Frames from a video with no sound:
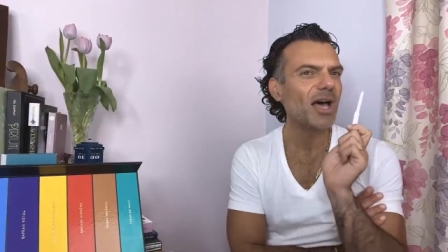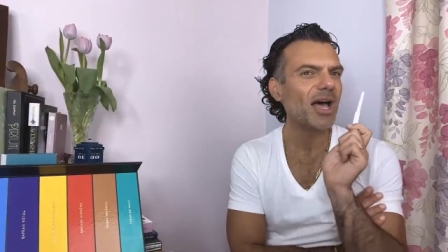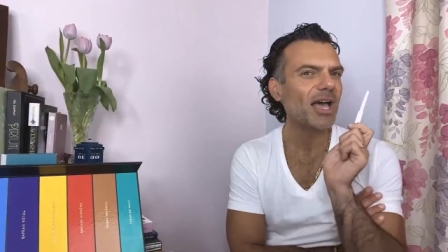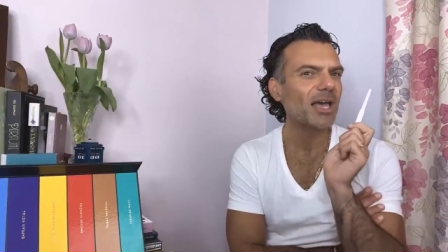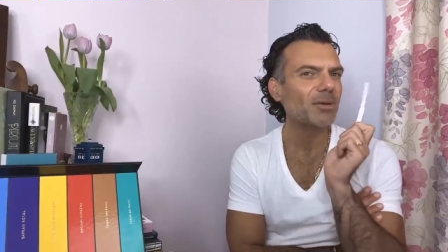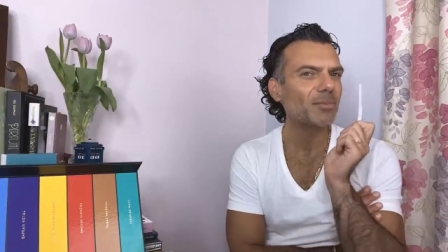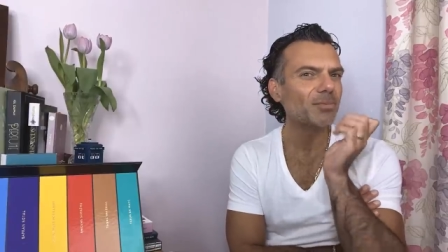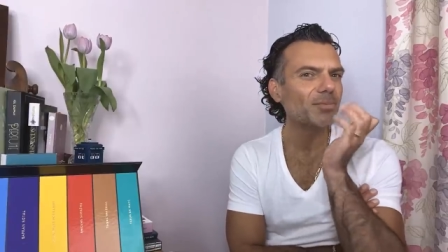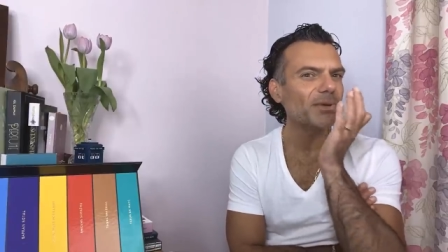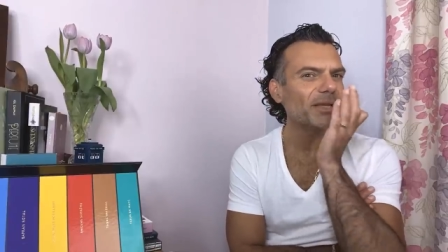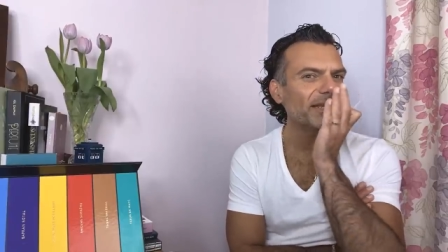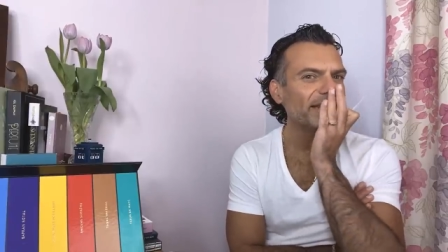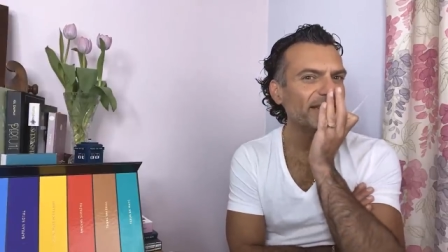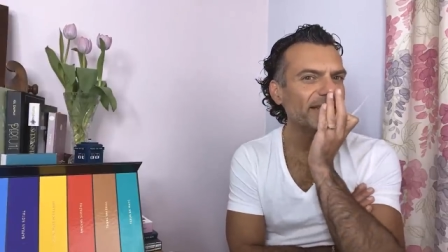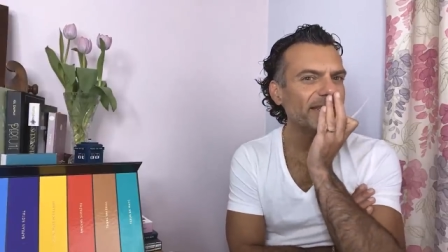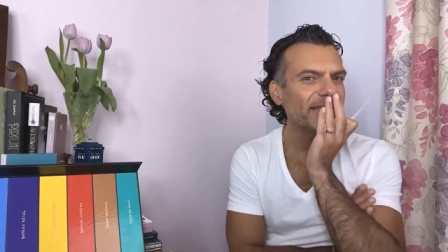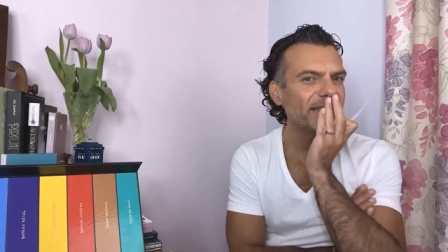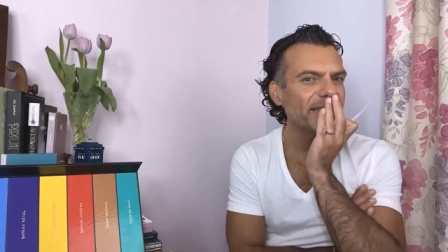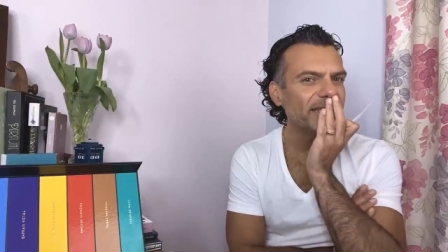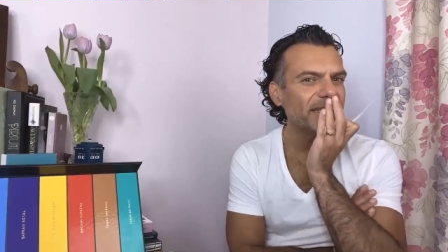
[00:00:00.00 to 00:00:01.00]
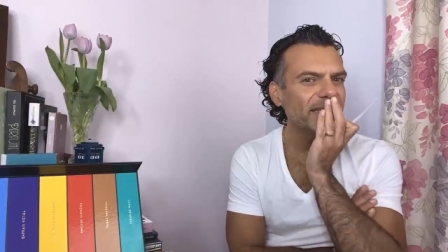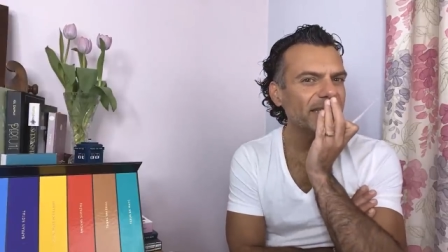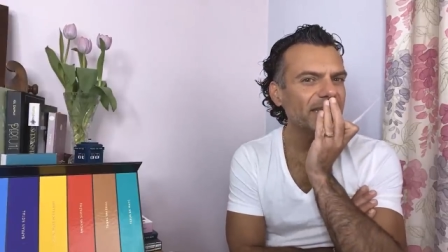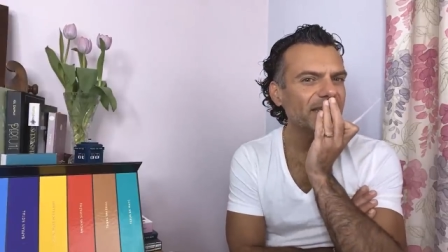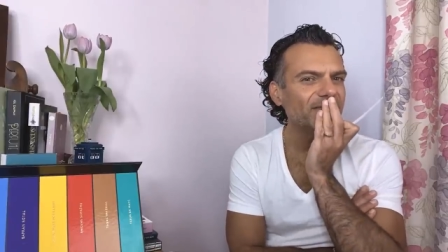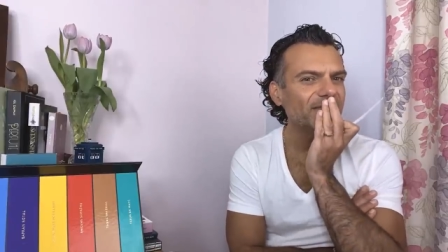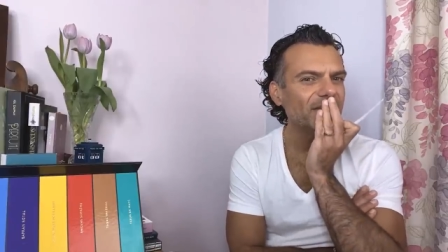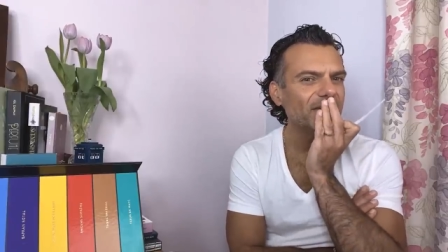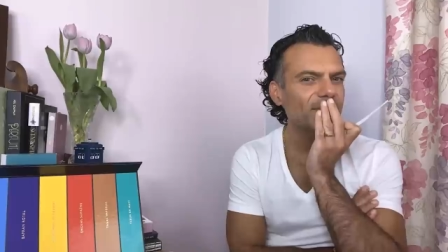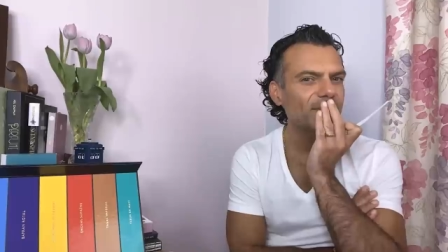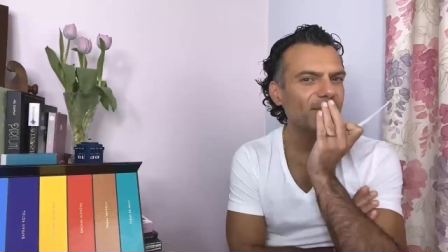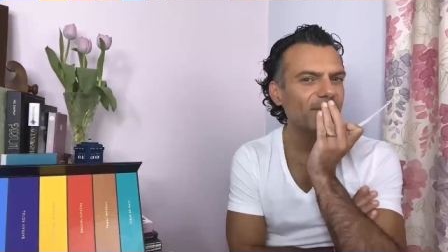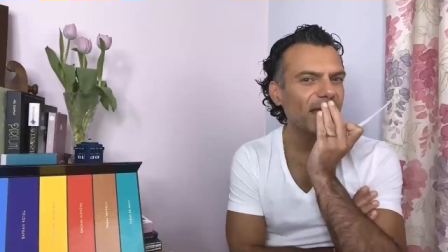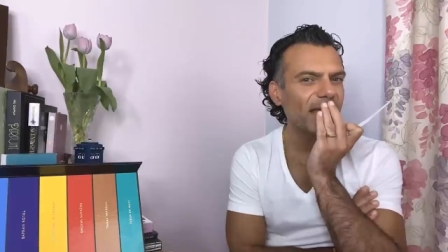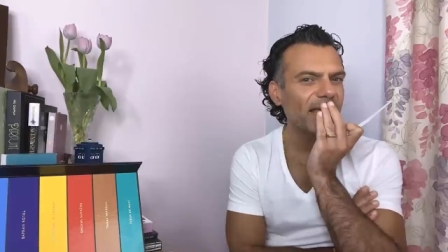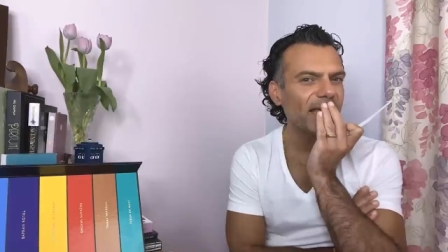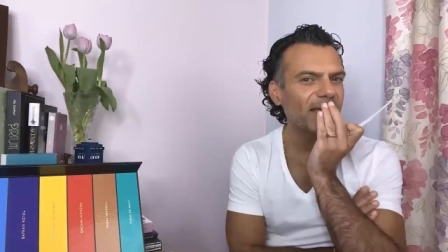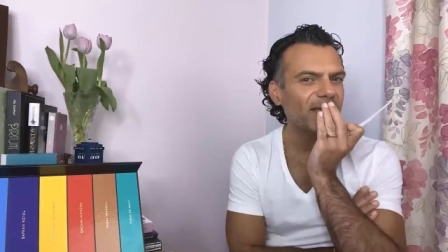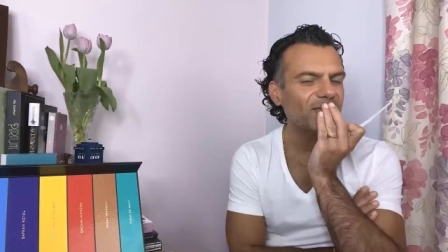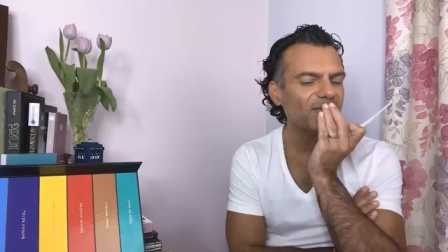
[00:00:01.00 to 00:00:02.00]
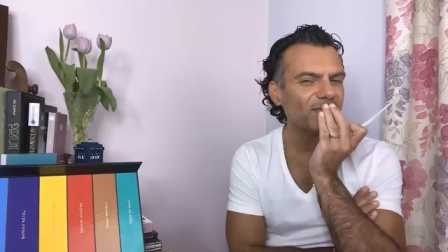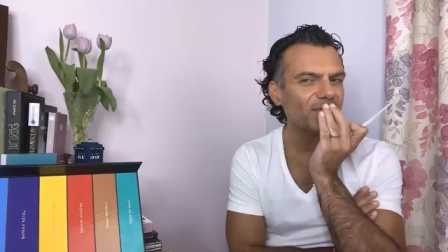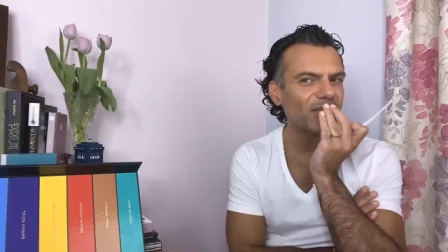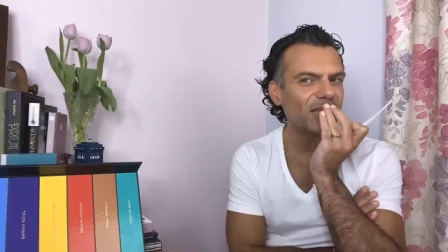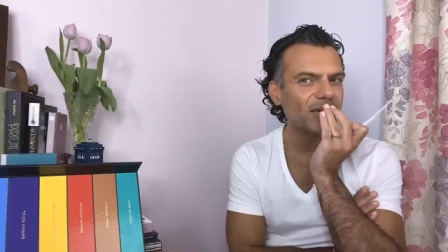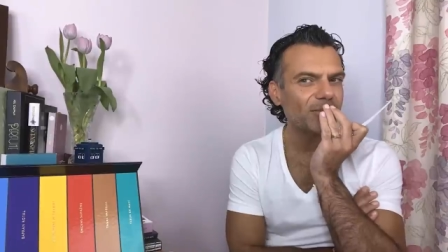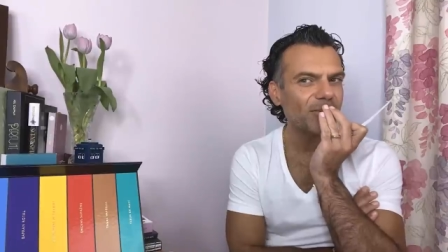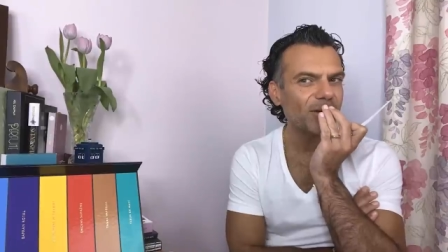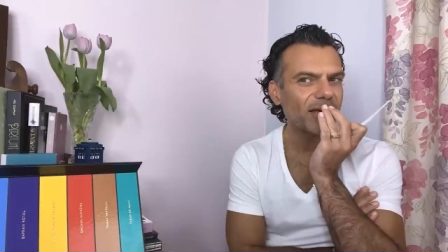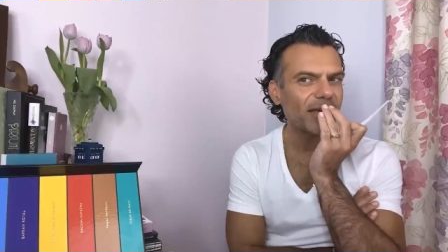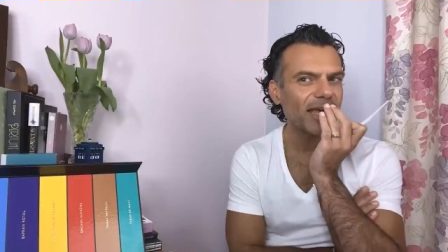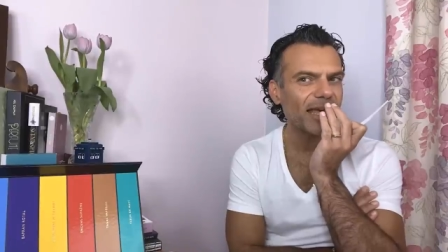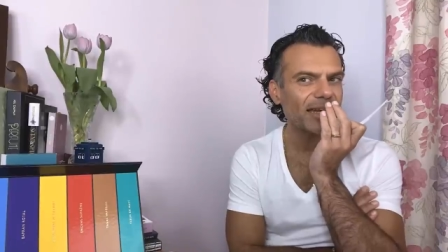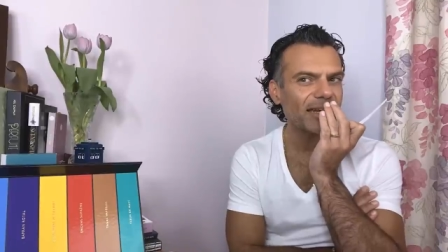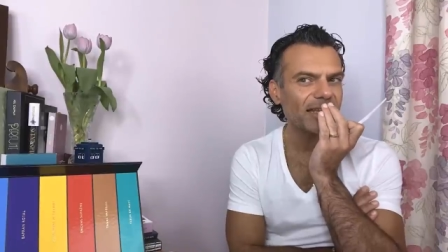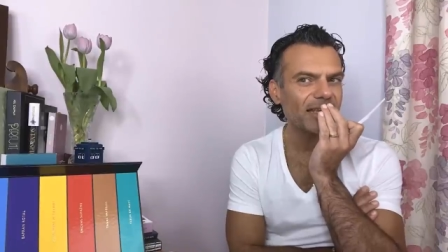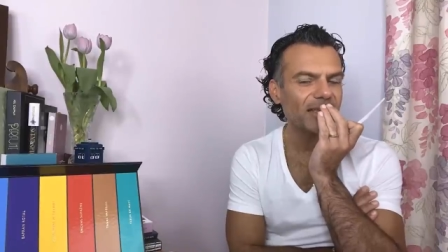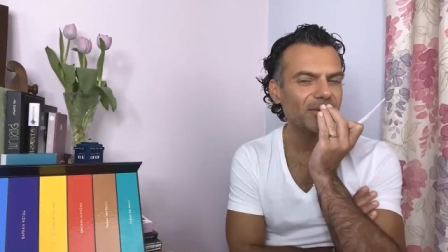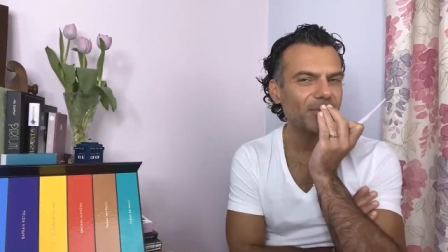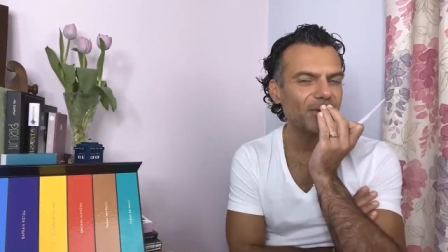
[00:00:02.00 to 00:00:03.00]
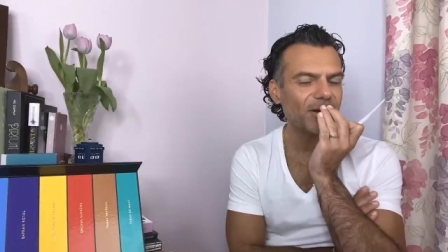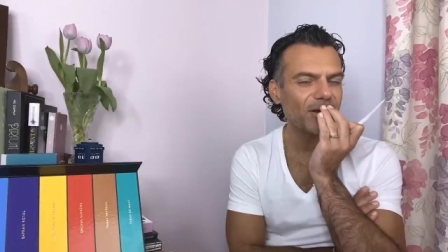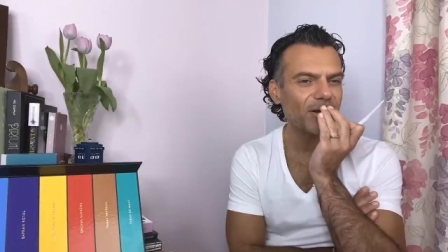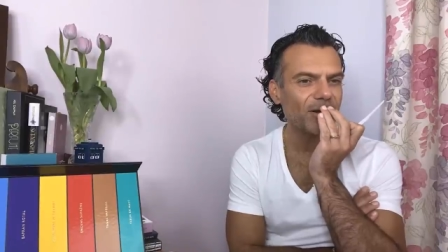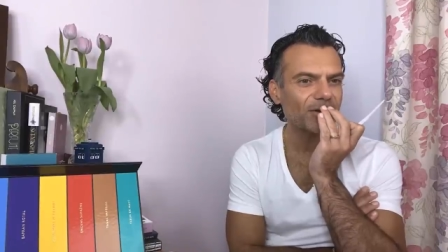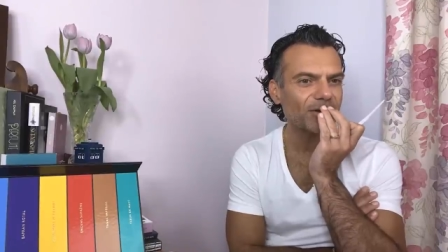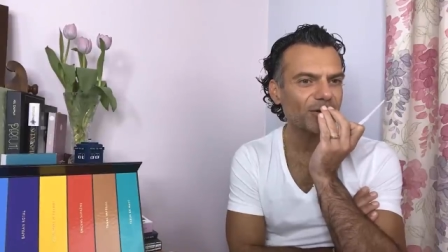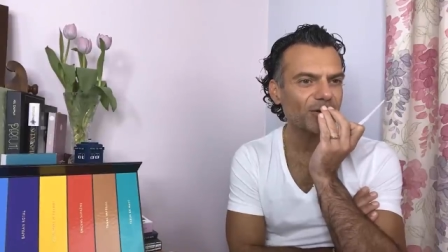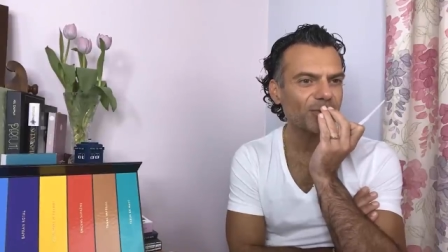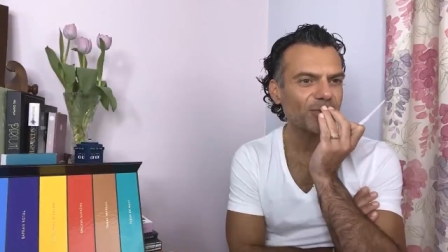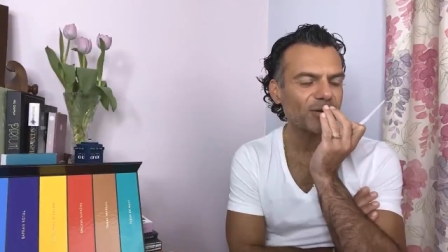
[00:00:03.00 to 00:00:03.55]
I believe it may have been by Annick Menardo,